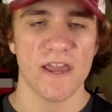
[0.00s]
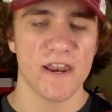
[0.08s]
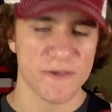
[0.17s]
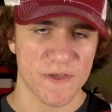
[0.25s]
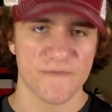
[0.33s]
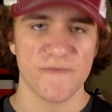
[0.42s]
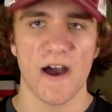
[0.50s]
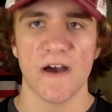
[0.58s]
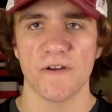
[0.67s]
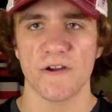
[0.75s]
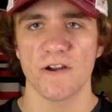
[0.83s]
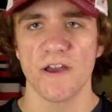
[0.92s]
It is his
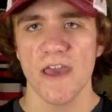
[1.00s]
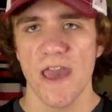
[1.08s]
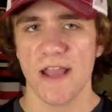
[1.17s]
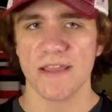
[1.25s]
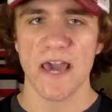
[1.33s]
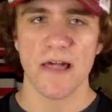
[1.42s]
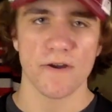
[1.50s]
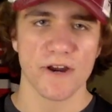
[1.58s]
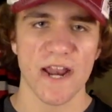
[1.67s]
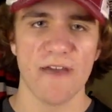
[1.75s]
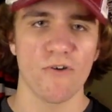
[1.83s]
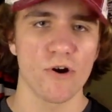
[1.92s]
father, and Keller
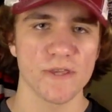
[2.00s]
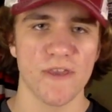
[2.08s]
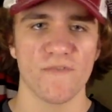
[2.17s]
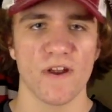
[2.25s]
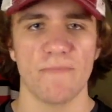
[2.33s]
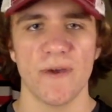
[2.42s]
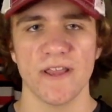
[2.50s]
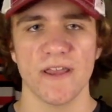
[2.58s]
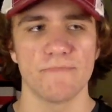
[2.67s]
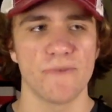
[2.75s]
could have a whole different opinion,